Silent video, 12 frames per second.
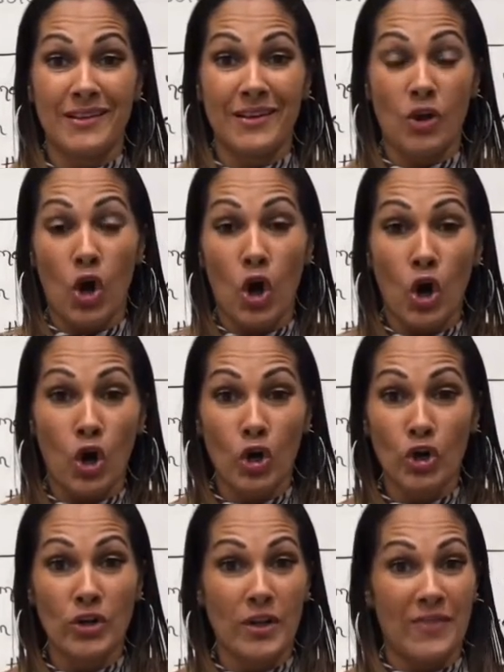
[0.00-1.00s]

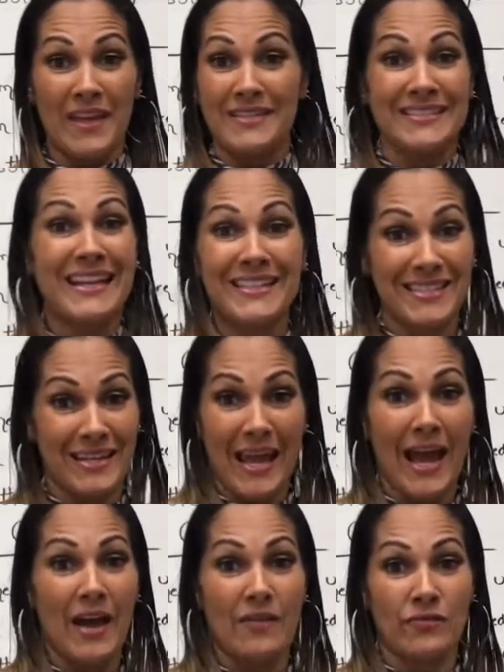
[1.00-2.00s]
card that doesn't
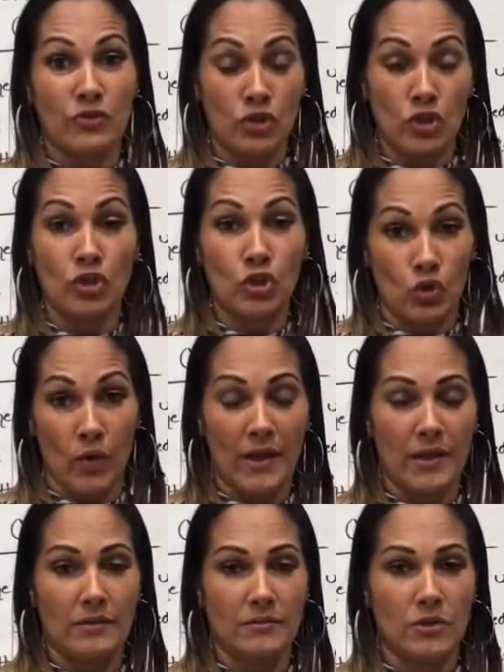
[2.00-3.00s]
have good credit,
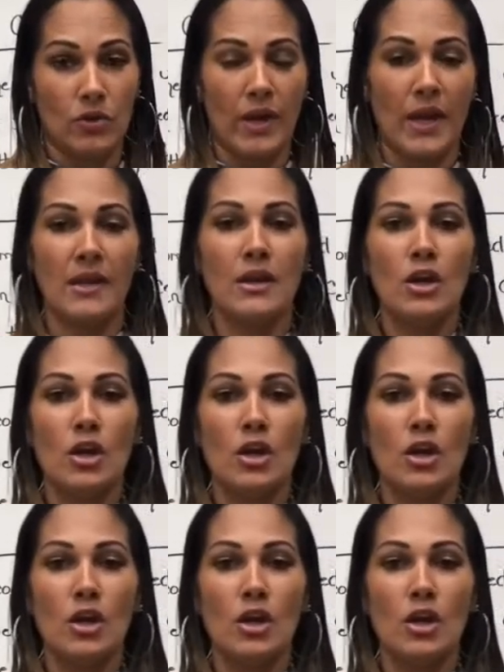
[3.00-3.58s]
okay?